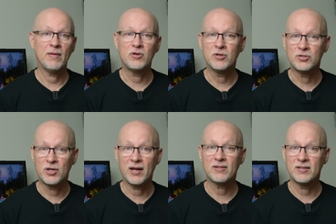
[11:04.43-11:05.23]
have a good
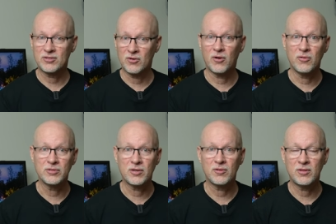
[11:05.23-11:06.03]
checklist and all
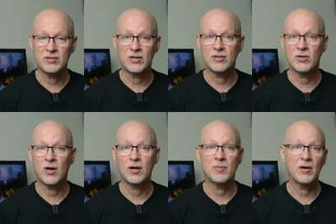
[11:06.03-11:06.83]
those other things that I
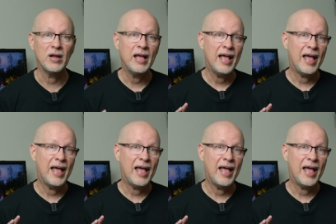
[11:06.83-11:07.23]
talk about,